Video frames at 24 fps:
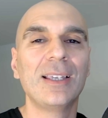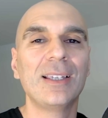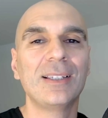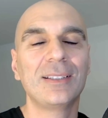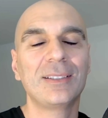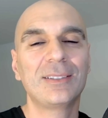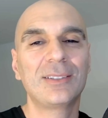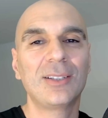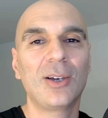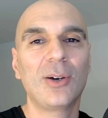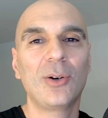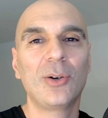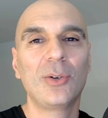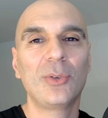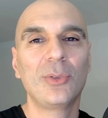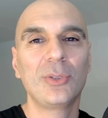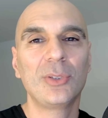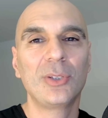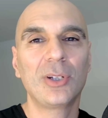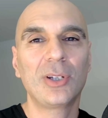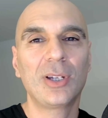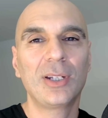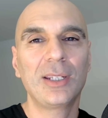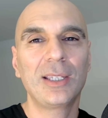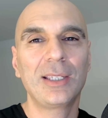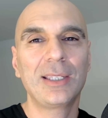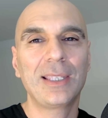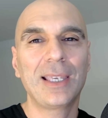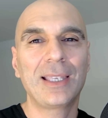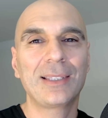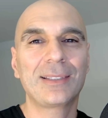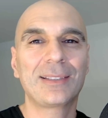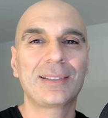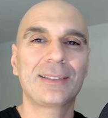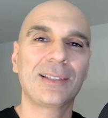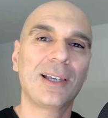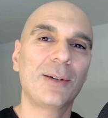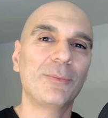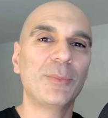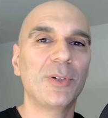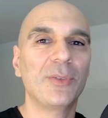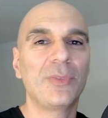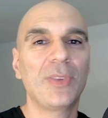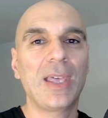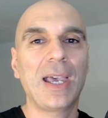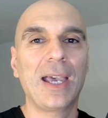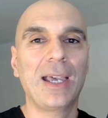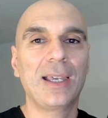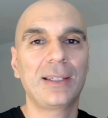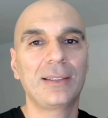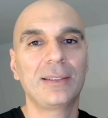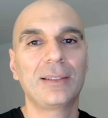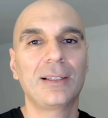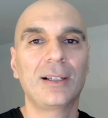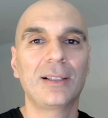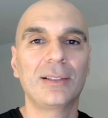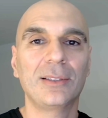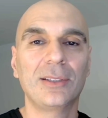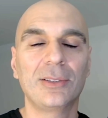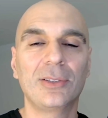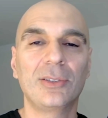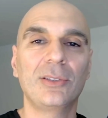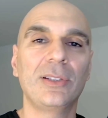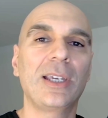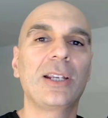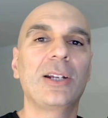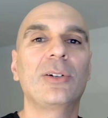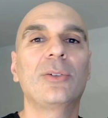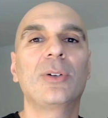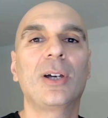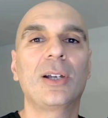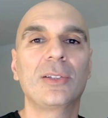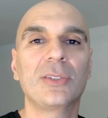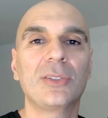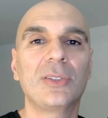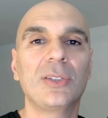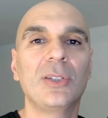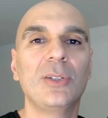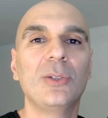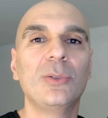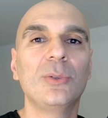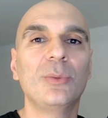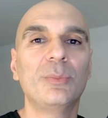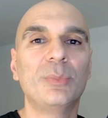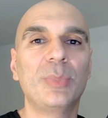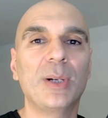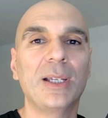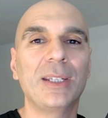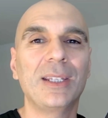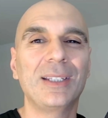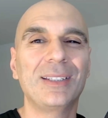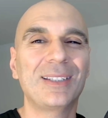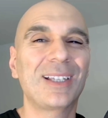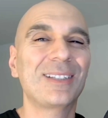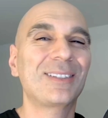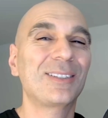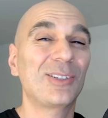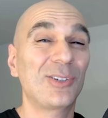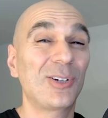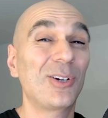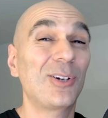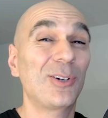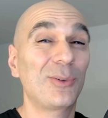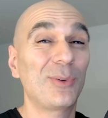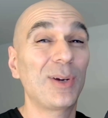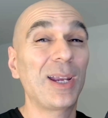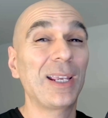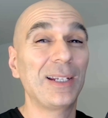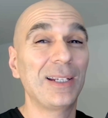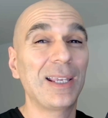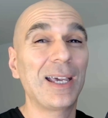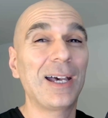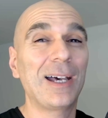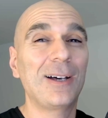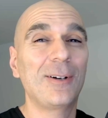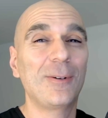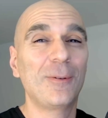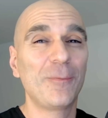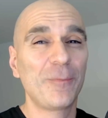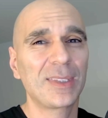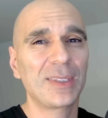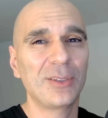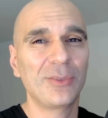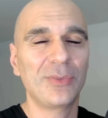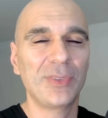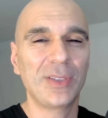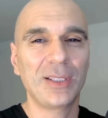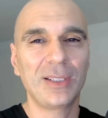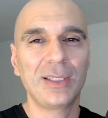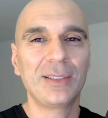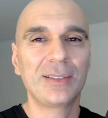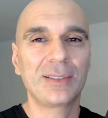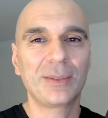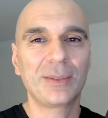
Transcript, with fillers: So you're going to get some of that a little later on too, but it doesn't hurt right now to fill in